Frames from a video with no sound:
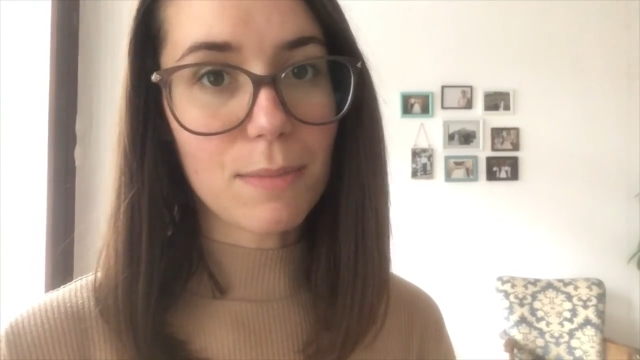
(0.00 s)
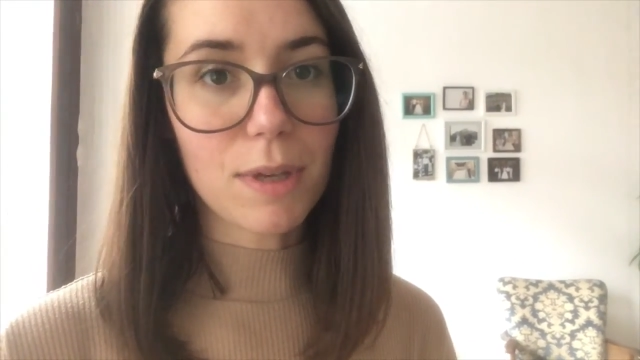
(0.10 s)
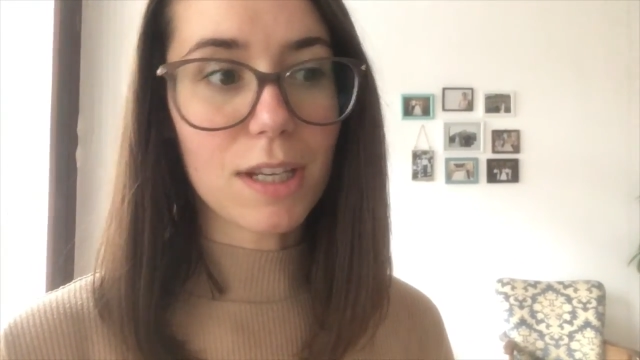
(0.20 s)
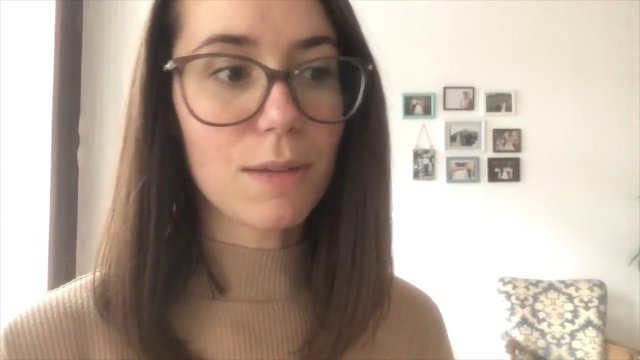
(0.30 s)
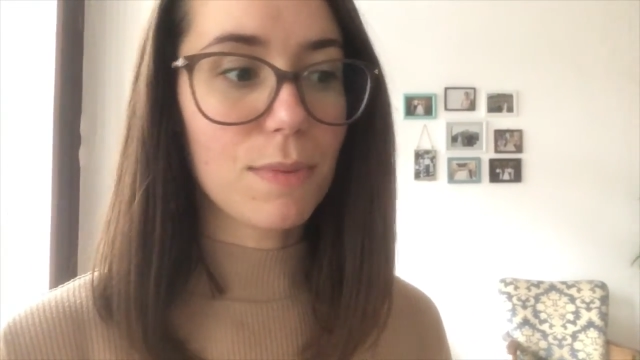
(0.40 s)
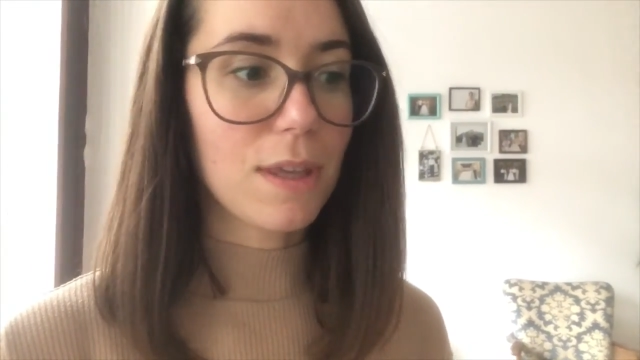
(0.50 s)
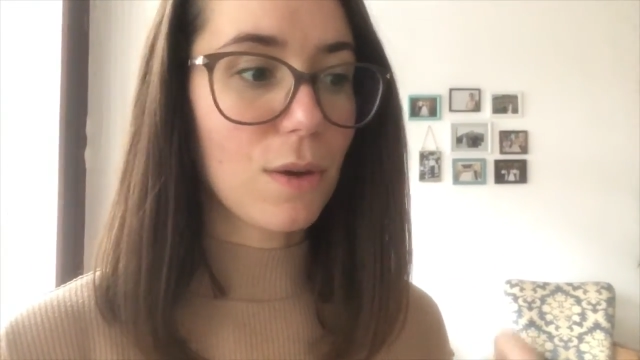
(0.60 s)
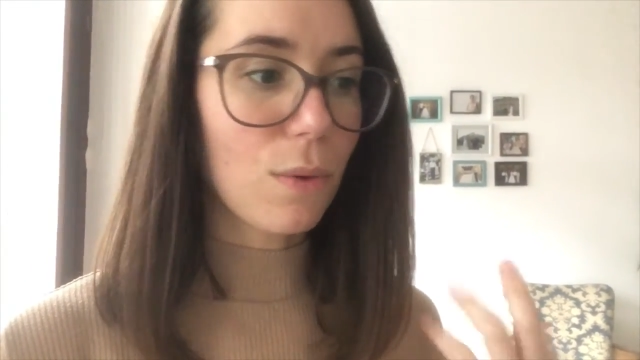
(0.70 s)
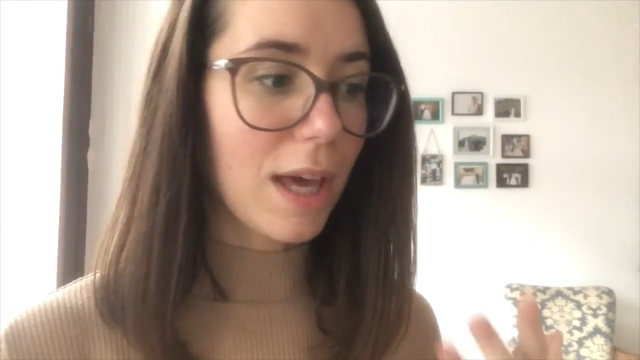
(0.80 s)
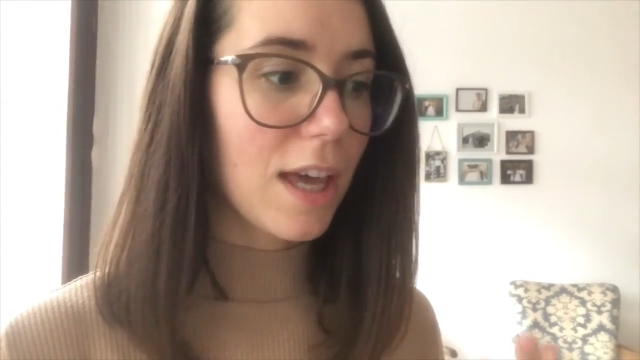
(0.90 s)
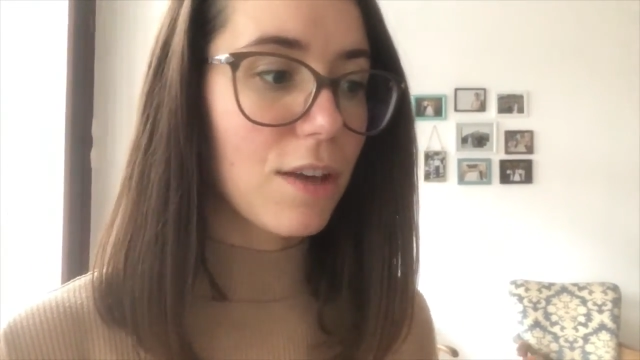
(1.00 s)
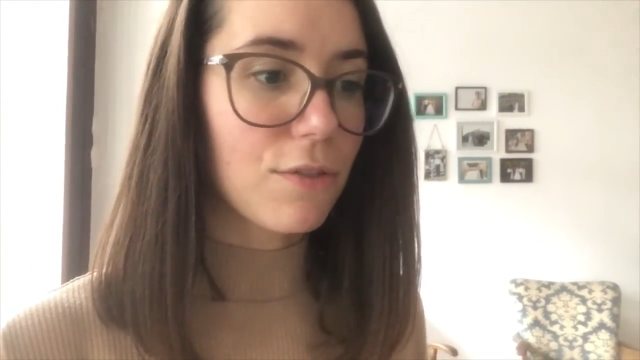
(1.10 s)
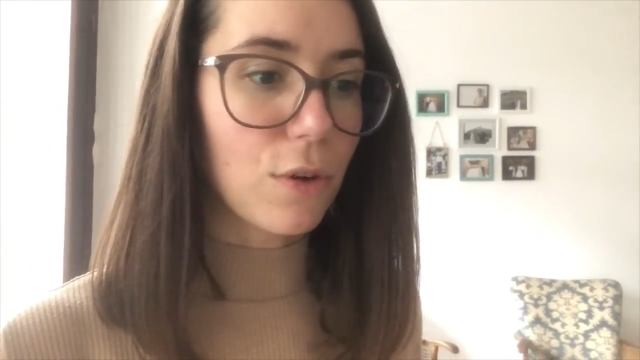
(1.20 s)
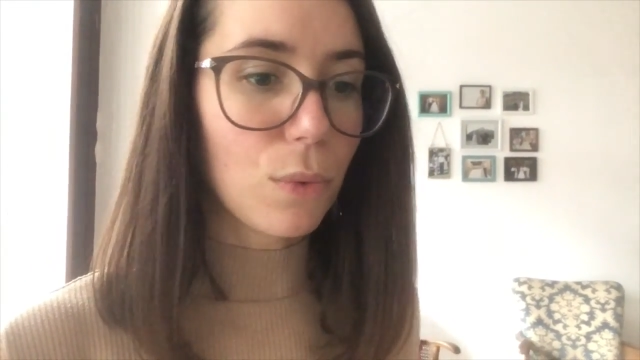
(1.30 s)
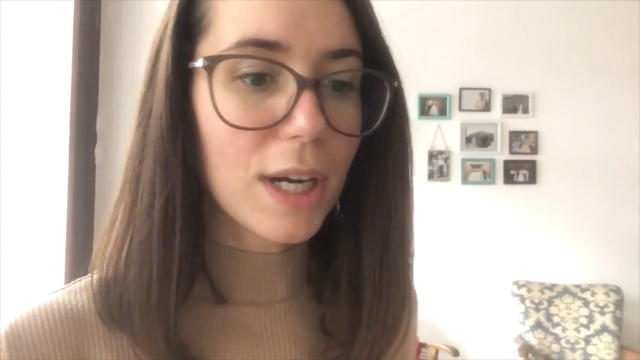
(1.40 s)
I'm gonna be away
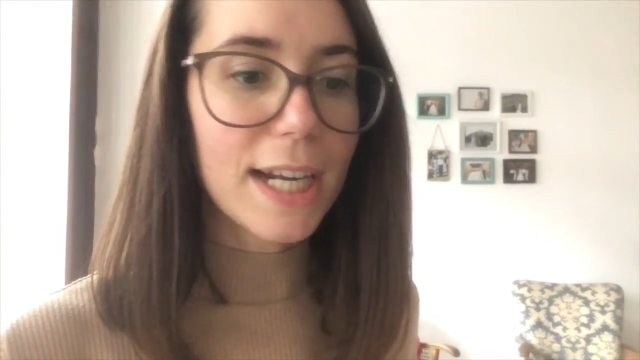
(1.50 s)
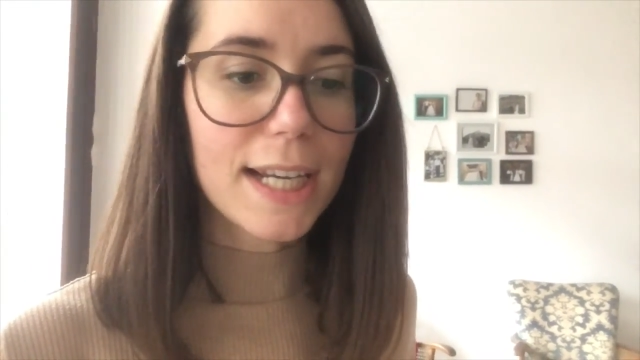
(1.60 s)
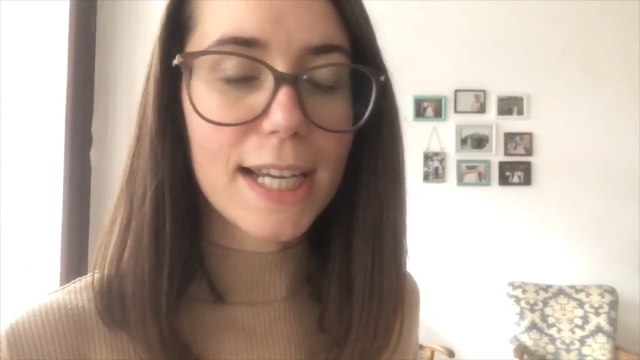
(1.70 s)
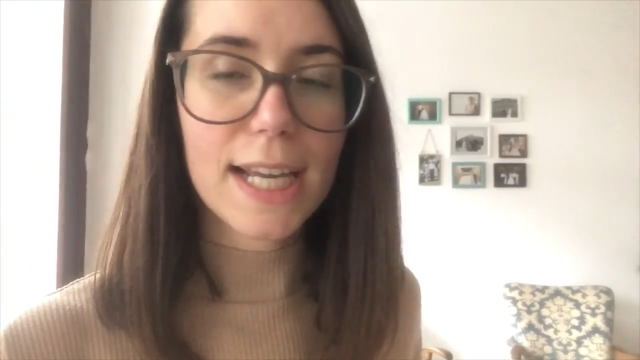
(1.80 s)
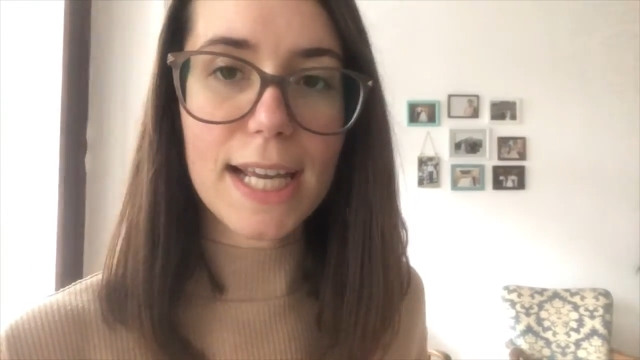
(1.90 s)
for work